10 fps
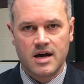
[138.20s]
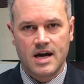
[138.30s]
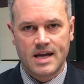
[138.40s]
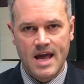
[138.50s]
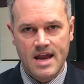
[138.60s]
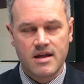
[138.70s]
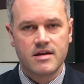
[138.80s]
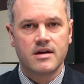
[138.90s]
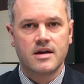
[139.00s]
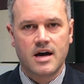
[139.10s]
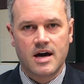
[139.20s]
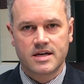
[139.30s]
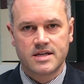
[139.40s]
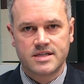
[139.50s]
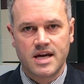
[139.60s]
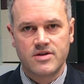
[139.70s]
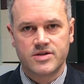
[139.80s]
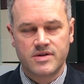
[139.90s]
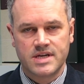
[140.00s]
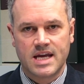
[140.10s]
Again, and continue
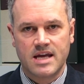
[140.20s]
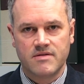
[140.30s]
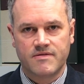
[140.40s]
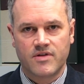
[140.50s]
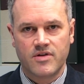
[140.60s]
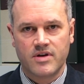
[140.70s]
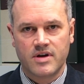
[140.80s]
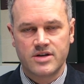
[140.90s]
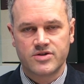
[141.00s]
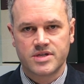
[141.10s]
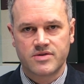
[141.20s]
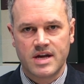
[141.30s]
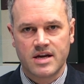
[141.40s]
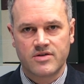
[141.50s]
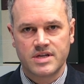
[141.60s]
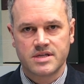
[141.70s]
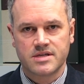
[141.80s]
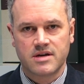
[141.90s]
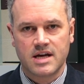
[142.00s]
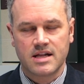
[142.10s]
to indicate that further interest rate increases
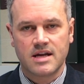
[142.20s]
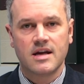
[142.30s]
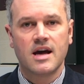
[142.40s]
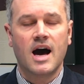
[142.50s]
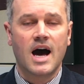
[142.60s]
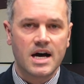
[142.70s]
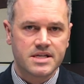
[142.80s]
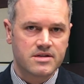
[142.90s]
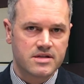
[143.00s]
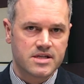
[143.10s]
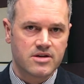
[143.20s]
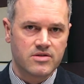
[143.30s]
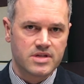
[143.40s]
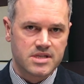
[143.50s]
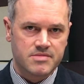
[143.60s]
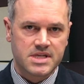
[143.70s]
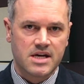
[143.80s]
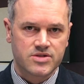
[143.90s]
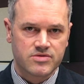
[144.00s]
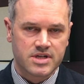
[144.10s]
are likely as and until the
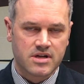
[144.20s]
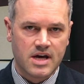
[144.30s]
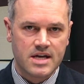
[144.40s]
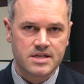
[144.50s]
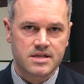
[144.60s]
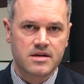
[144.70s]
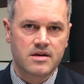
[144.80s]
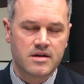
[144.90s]
substantial declines